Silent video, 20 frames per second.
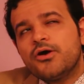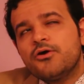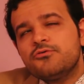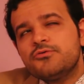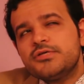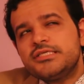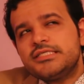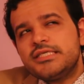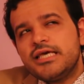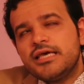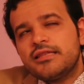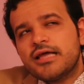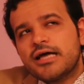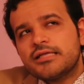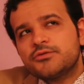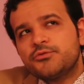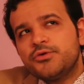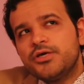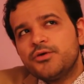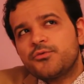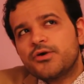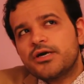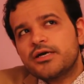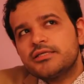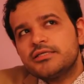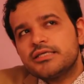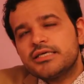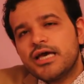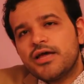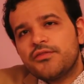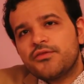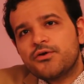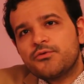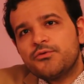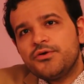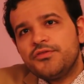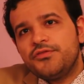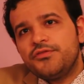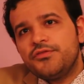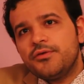We always say that we work
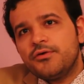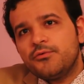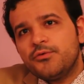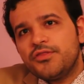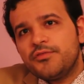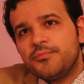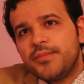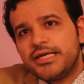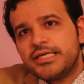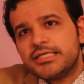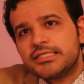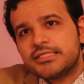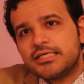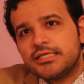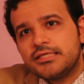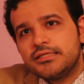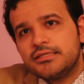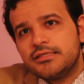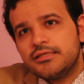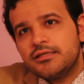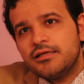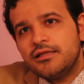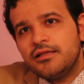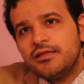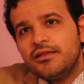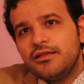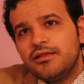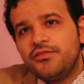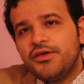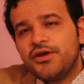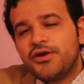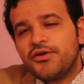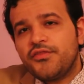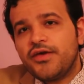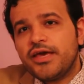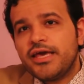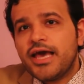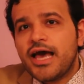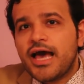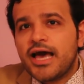together with medicine.
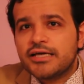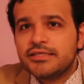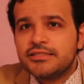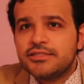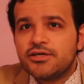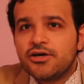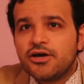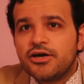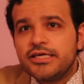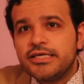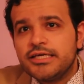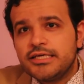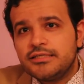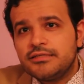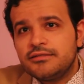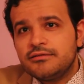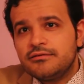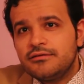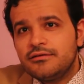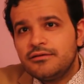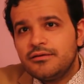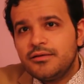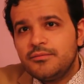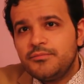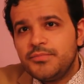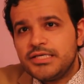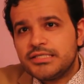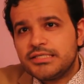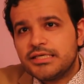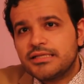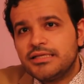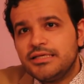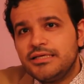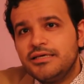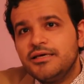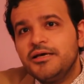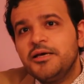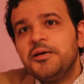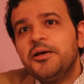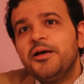They're the yang to our yin.
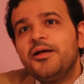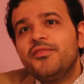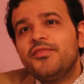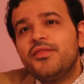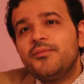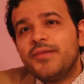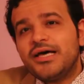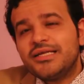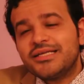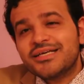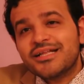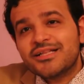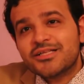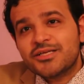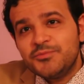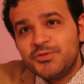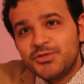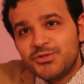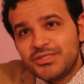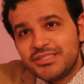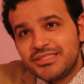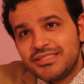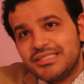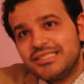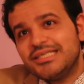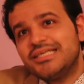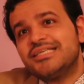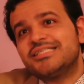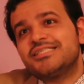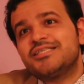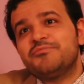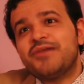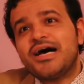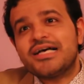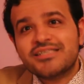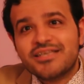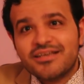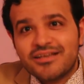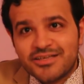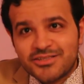Basically, the medical community is the
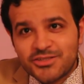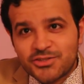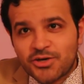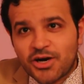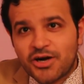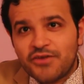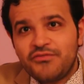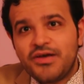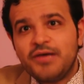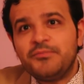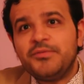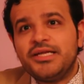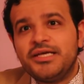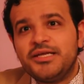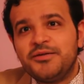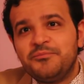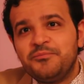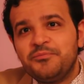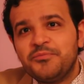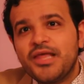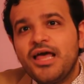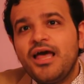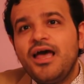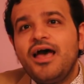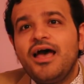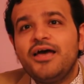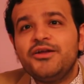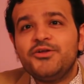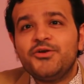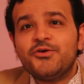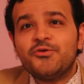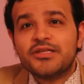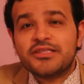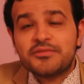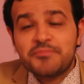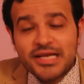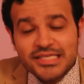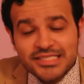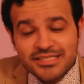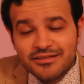masculine to our feminine. And you know
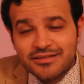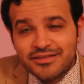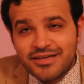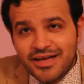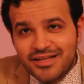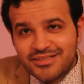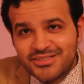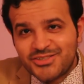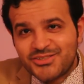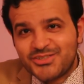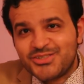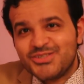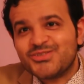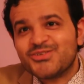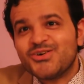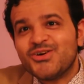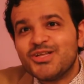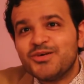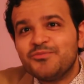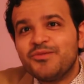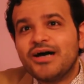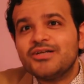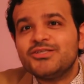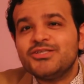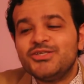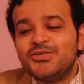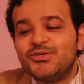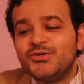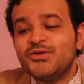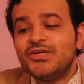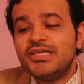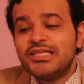what masculine energy is all about,